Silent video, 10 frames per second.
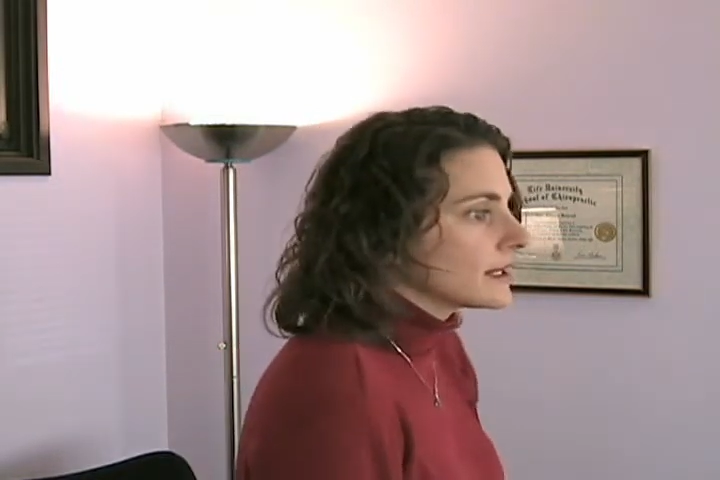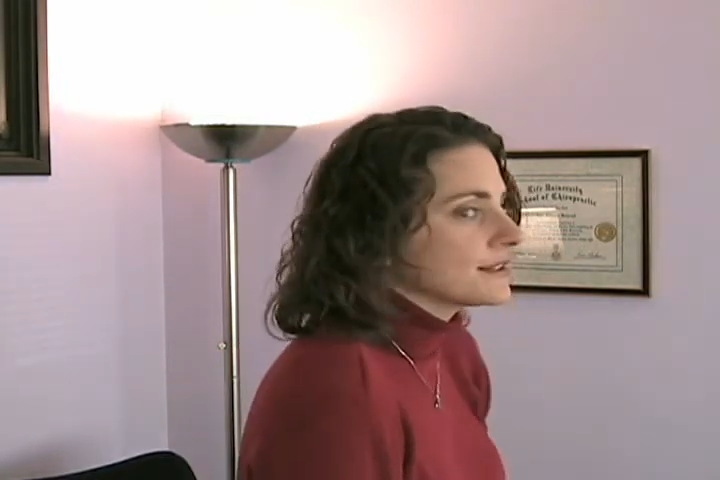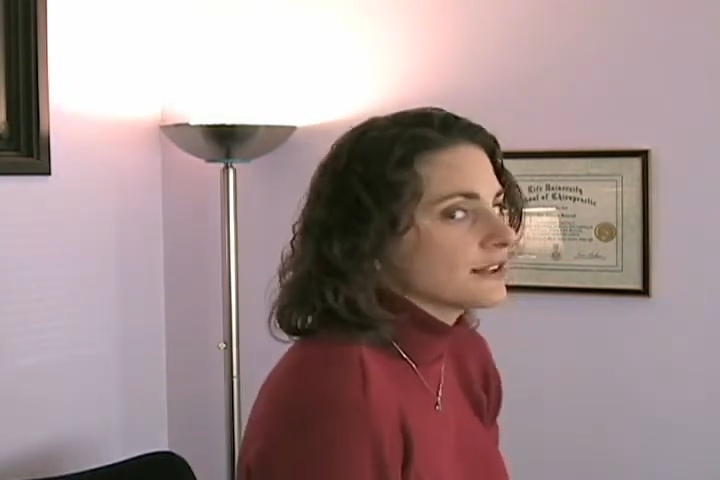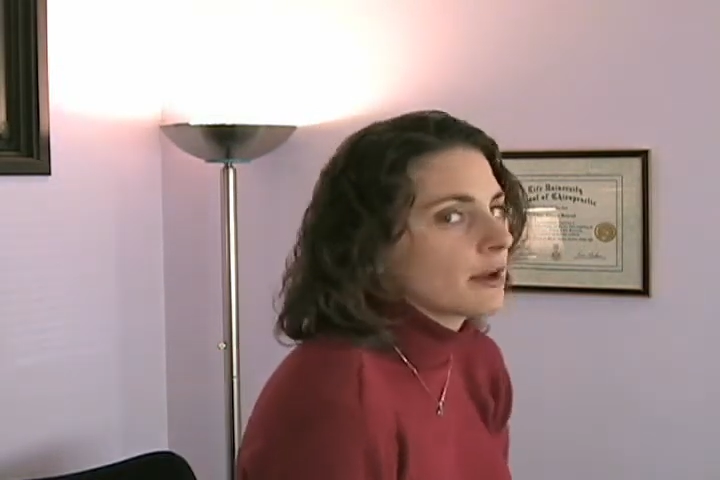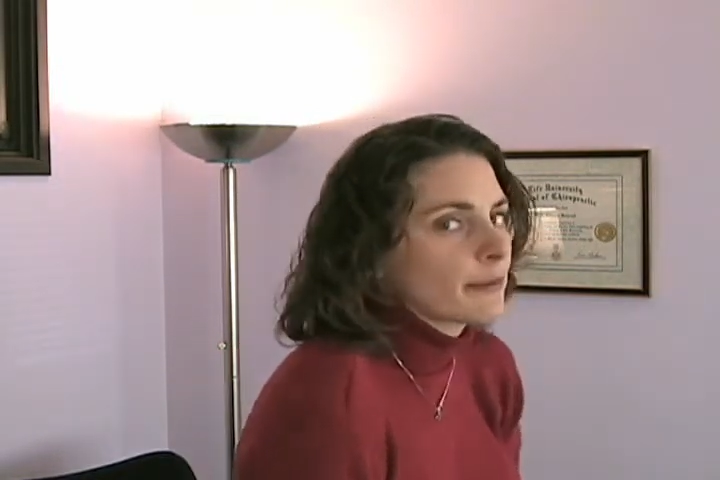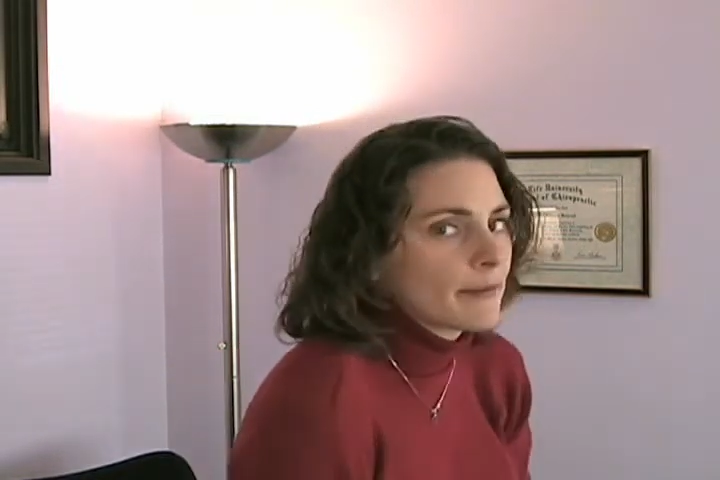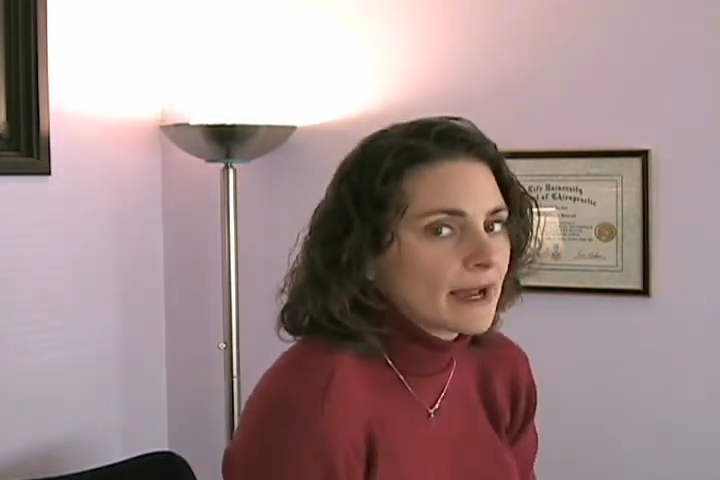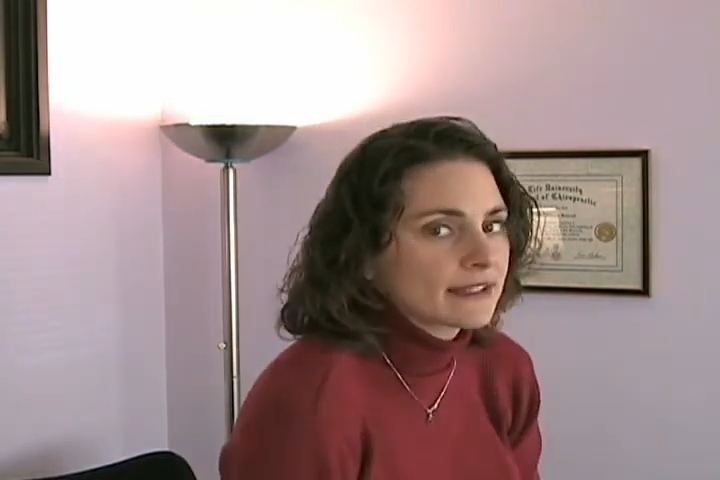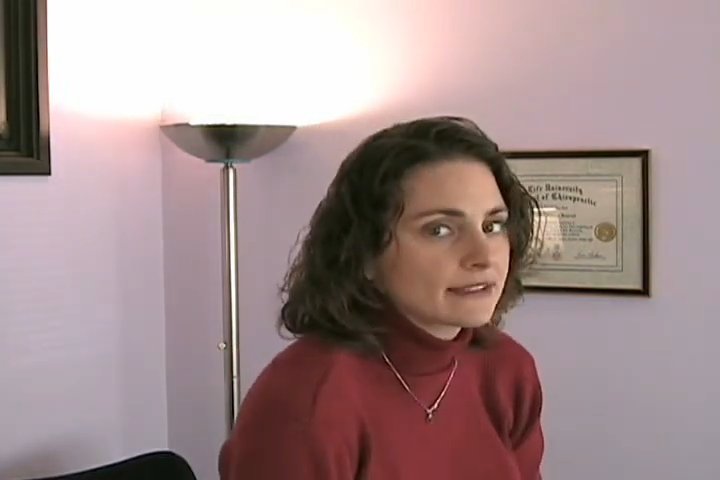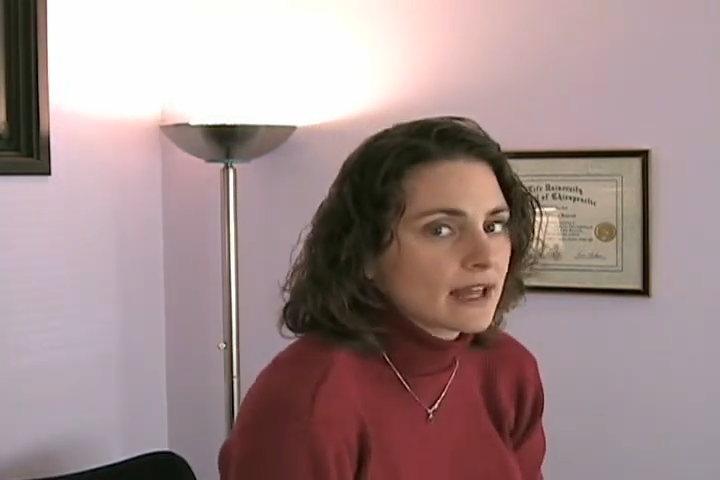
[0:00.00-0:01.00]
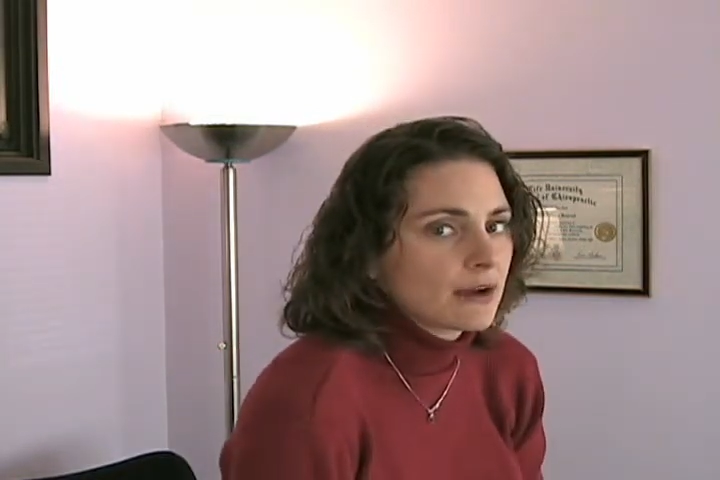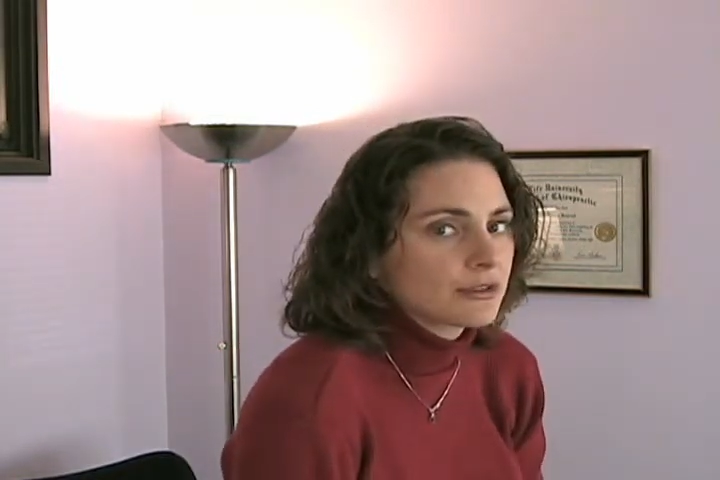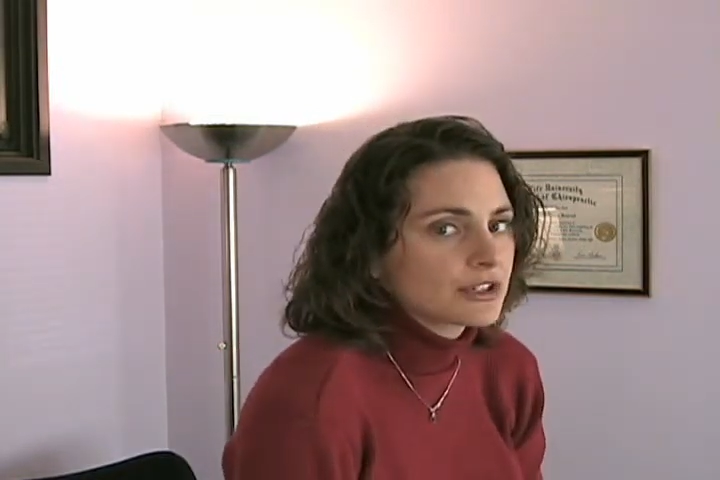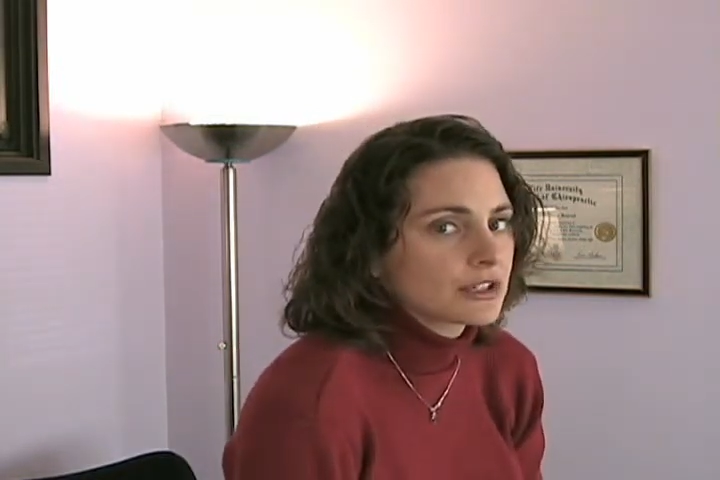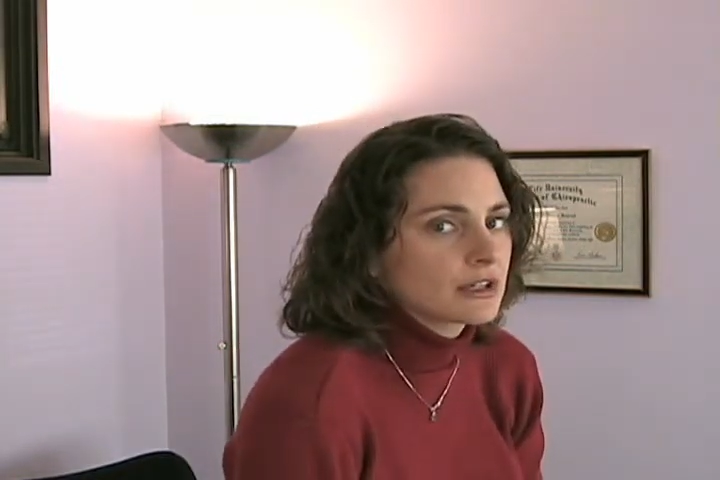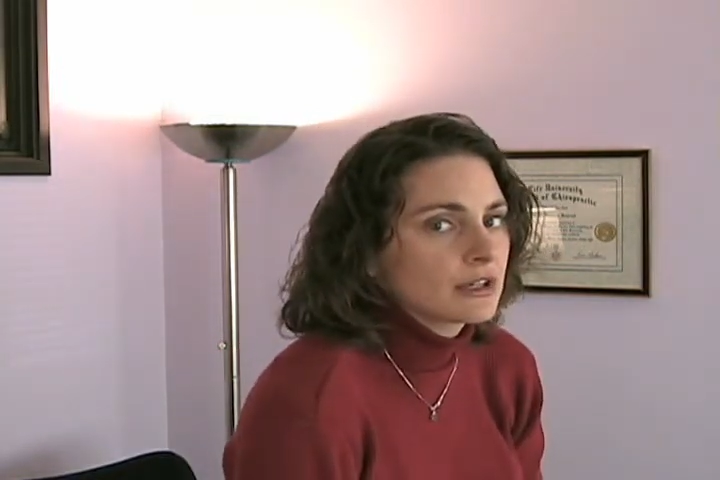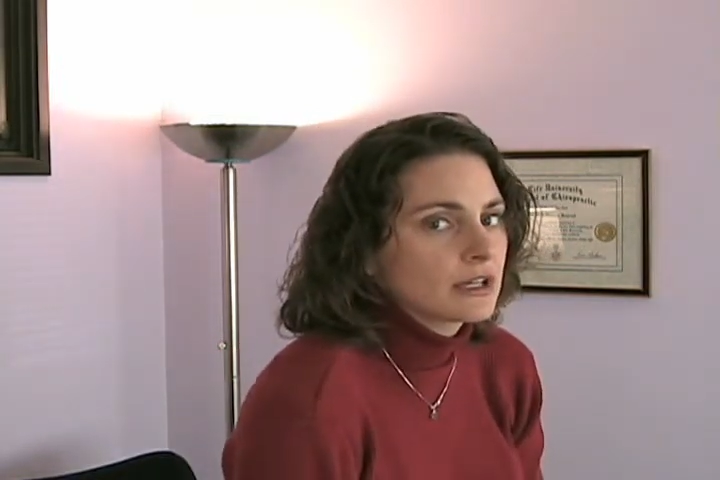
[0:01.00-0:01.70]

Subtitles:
Is the upper back slouched?